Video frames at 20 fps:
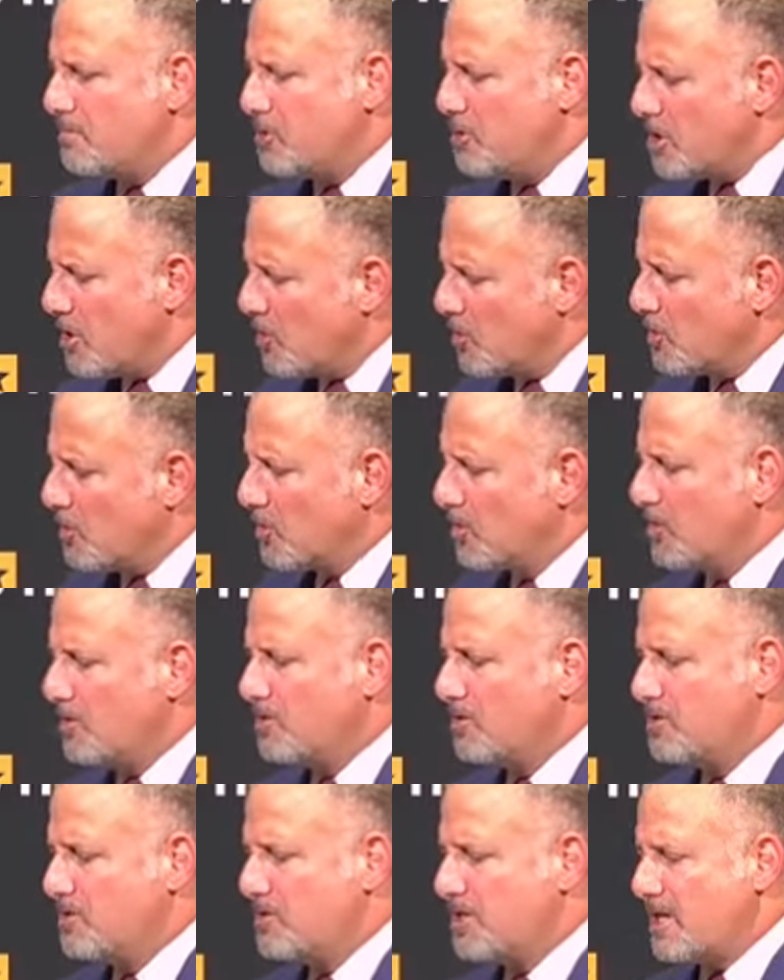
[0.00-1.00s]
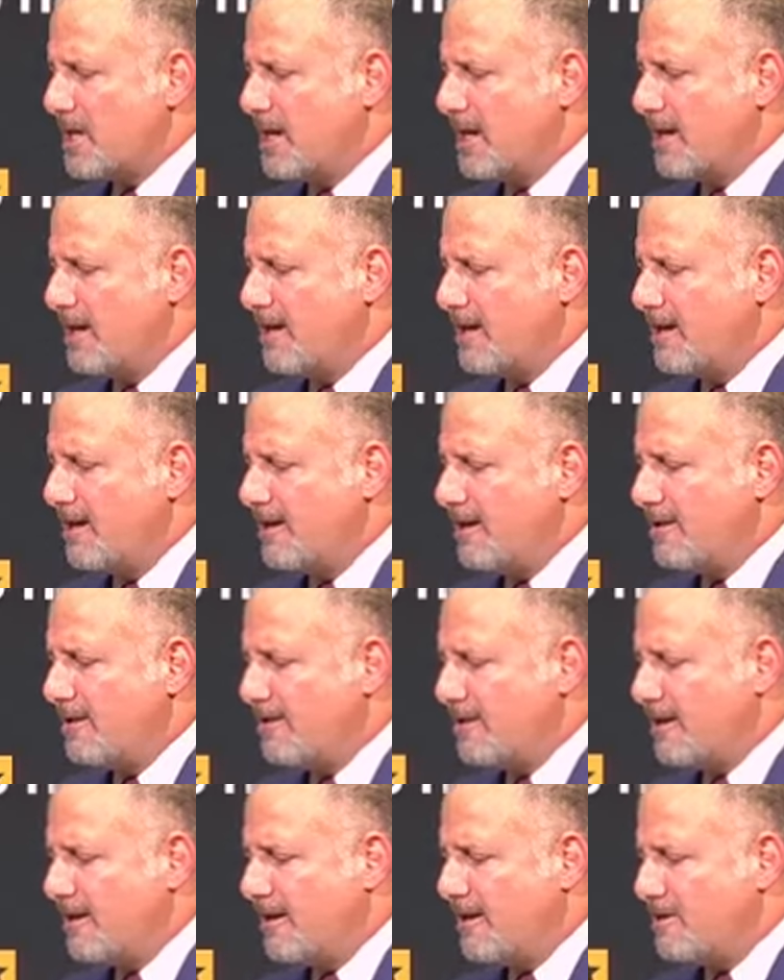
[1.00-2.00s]
donors
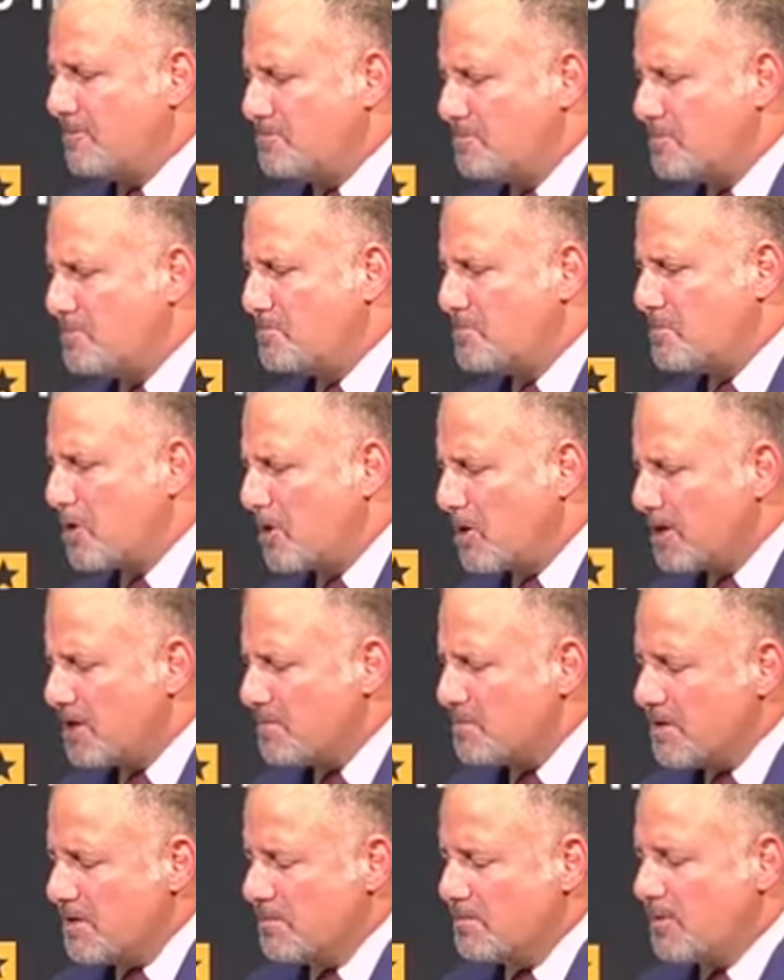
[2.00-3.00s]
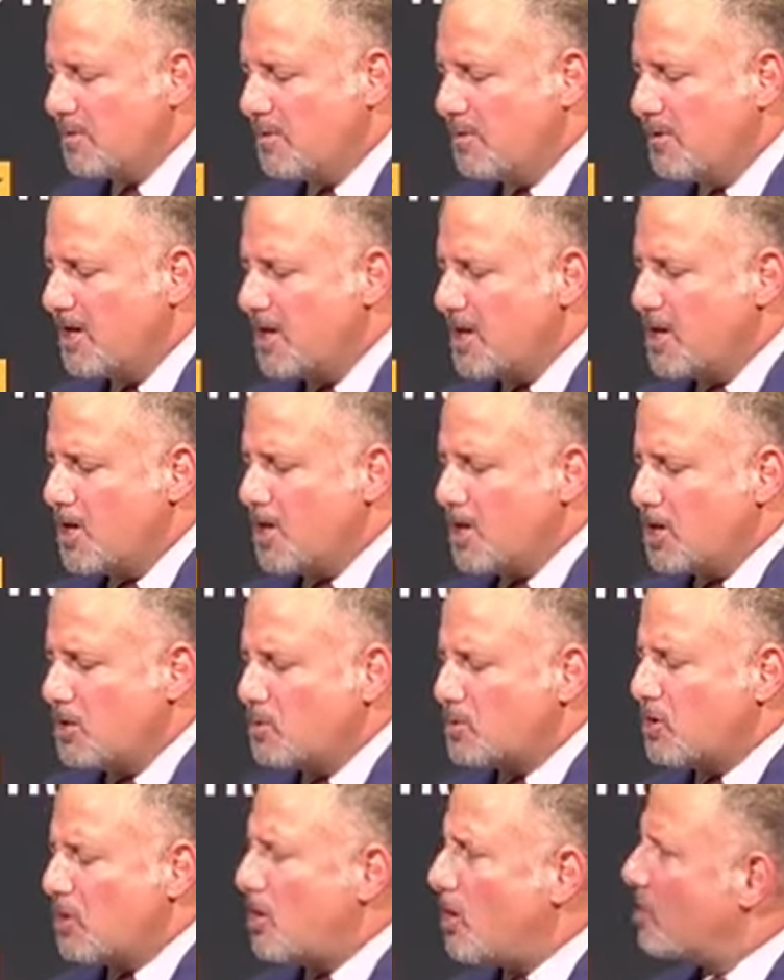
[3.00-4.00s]
and party people, you
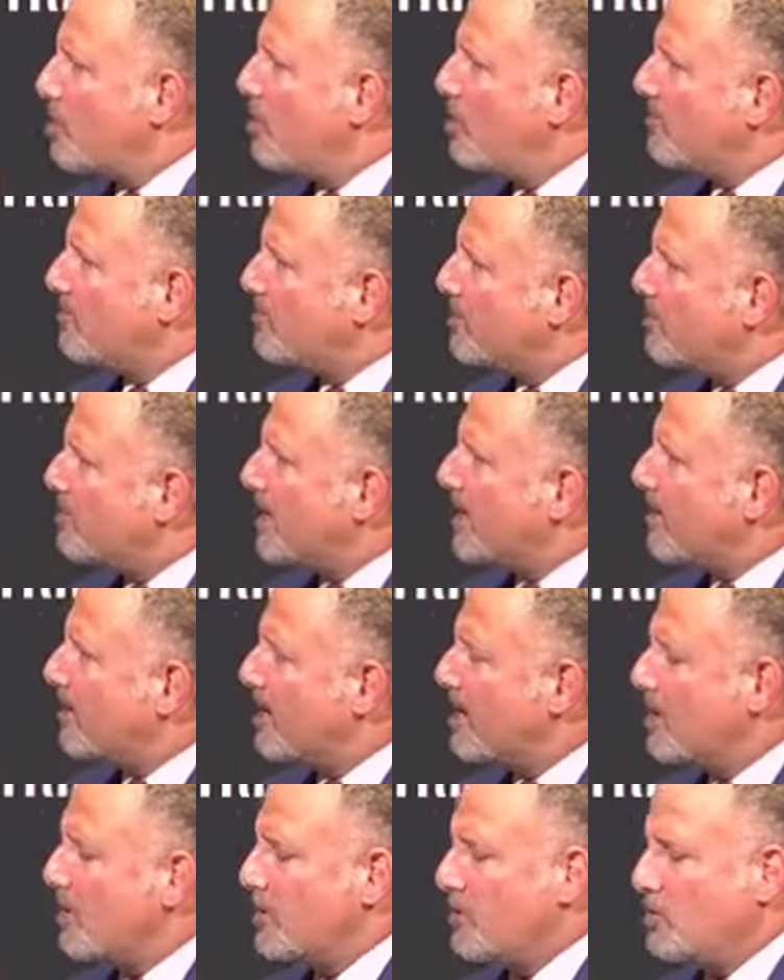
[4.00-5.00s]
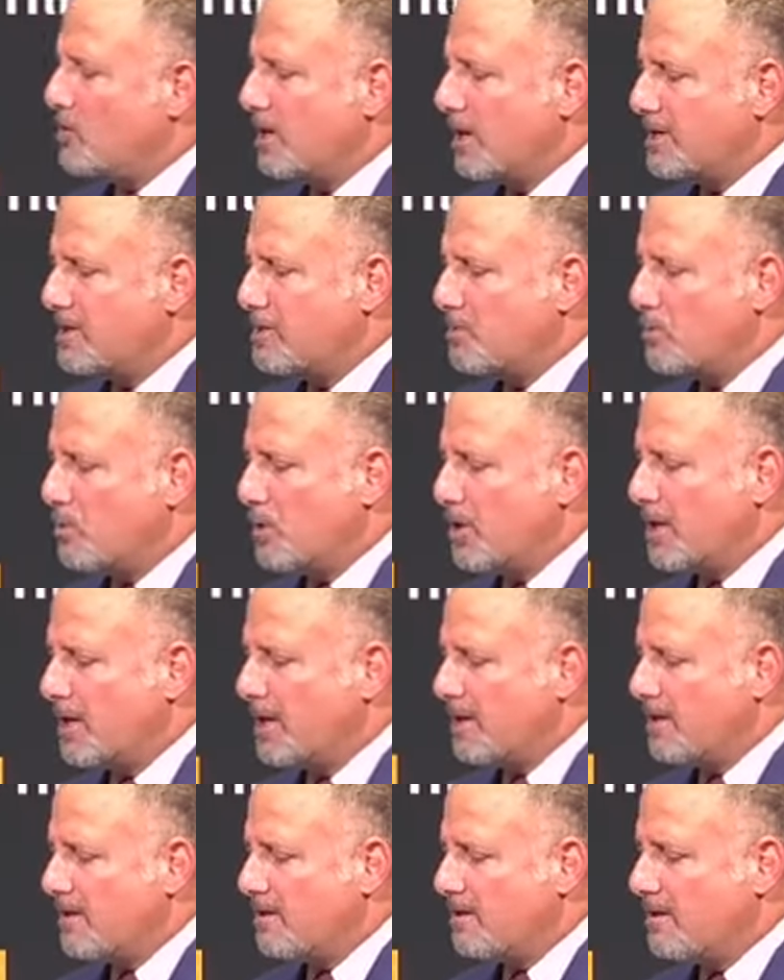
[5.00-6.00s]
talk often about how you like to bring
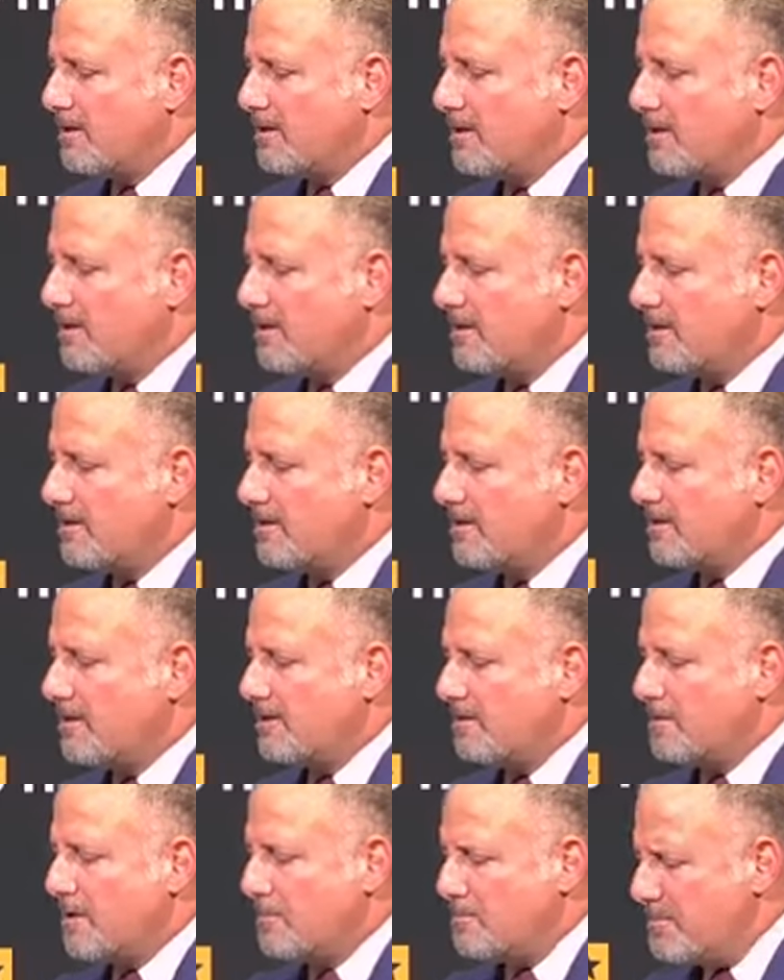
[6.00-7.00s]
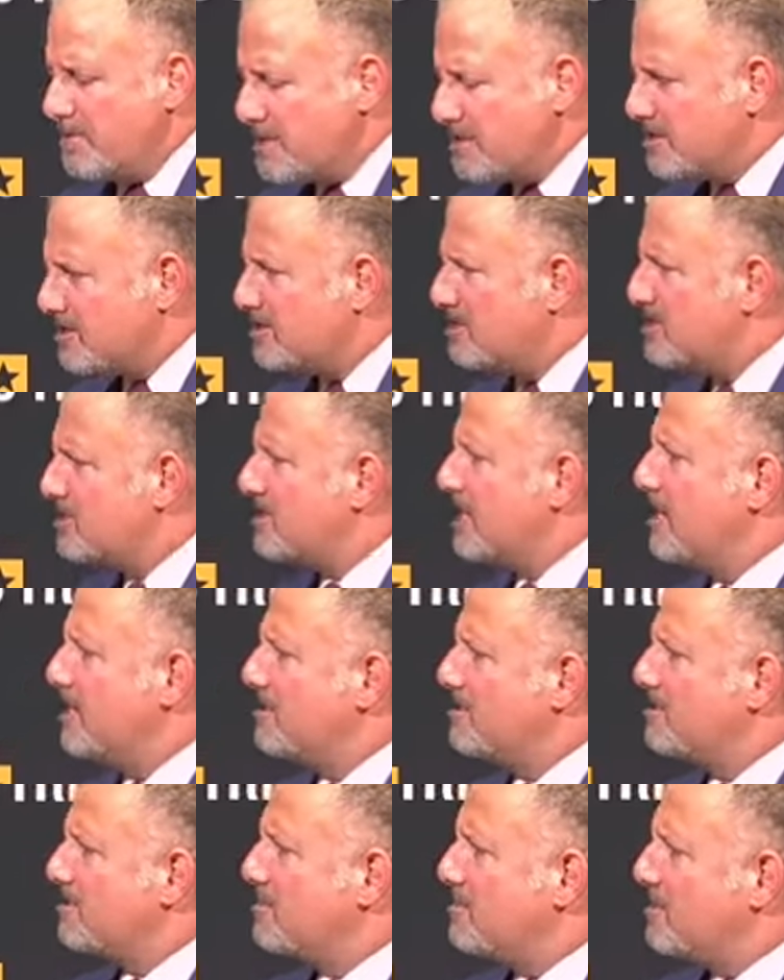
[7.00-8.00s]
a business
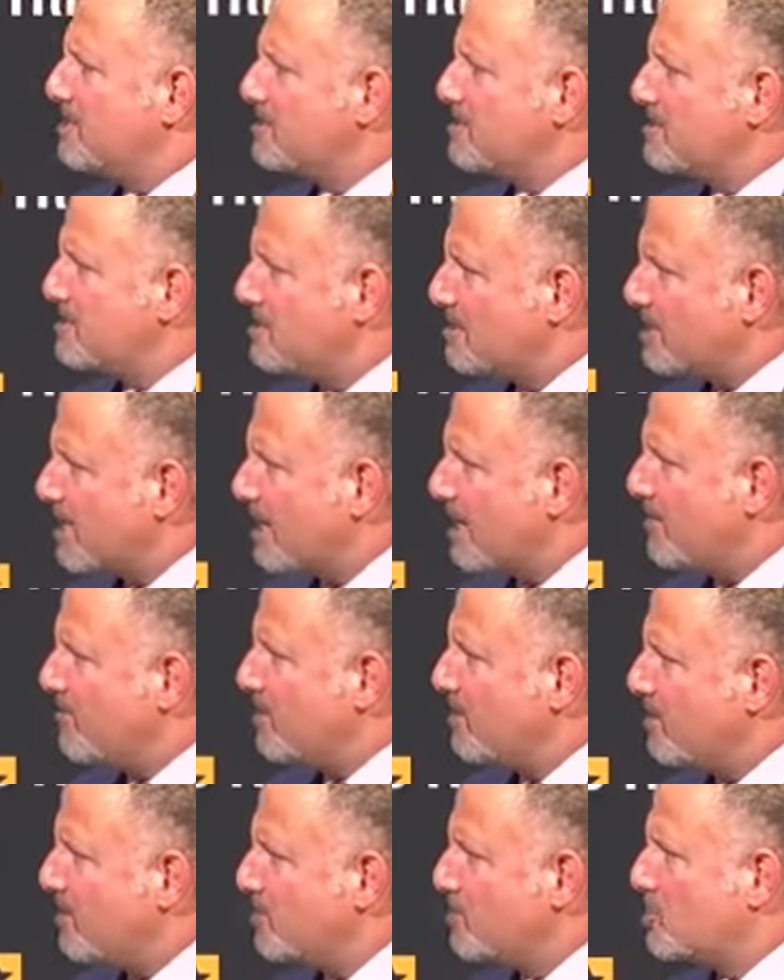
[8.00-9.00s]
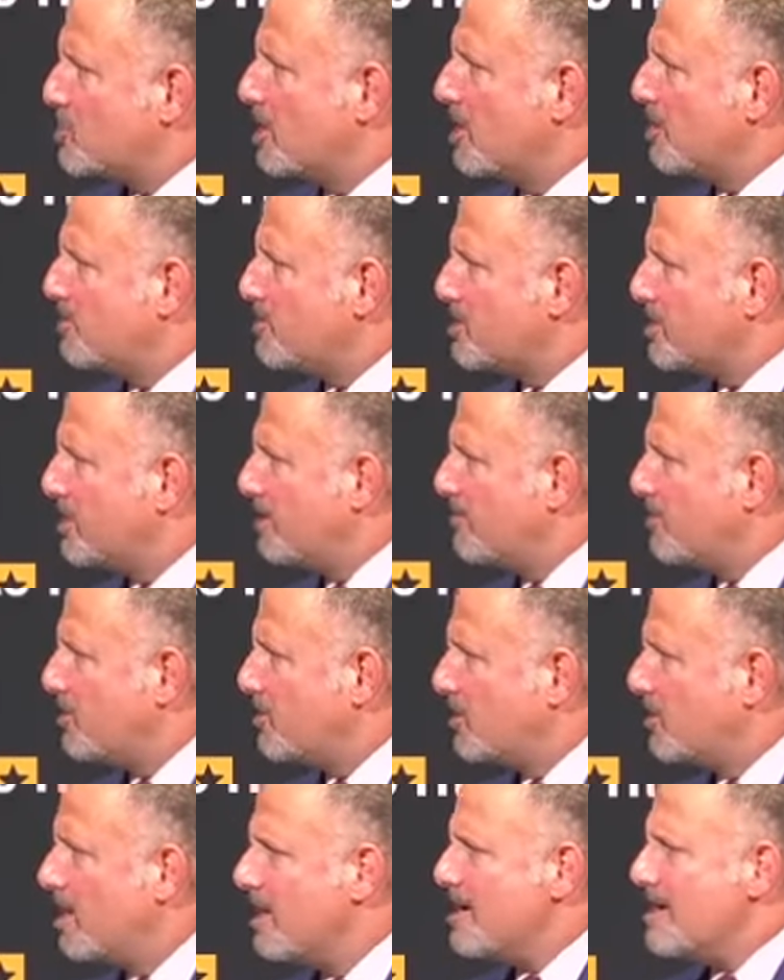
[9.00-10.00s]
sense, a business savvy to your job as
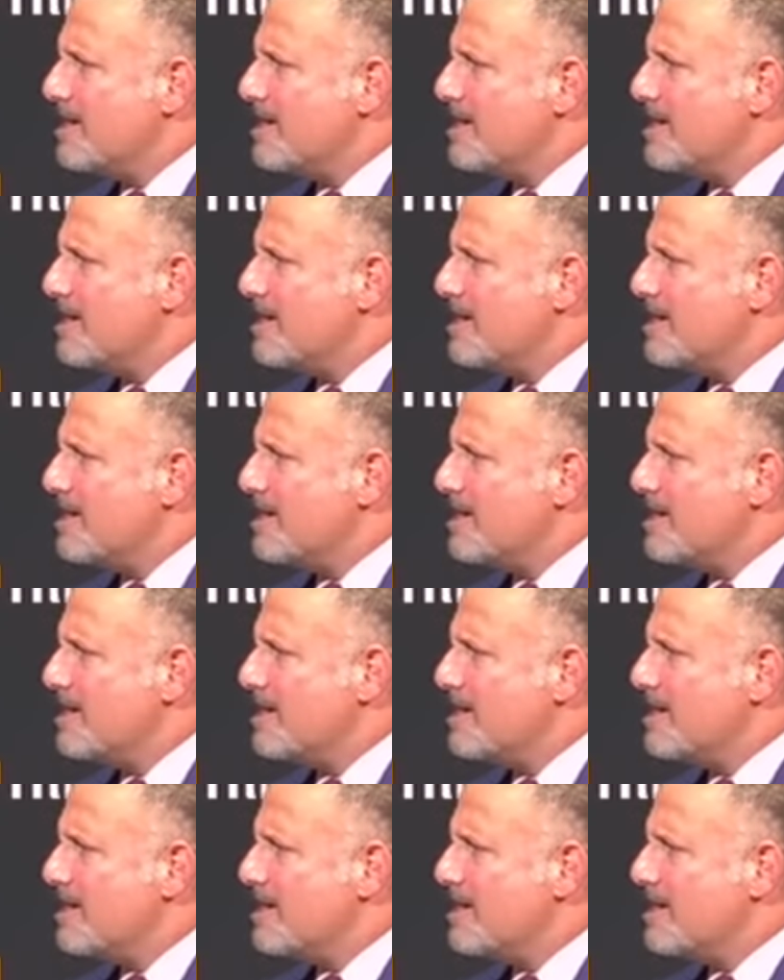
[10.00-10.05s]
governor.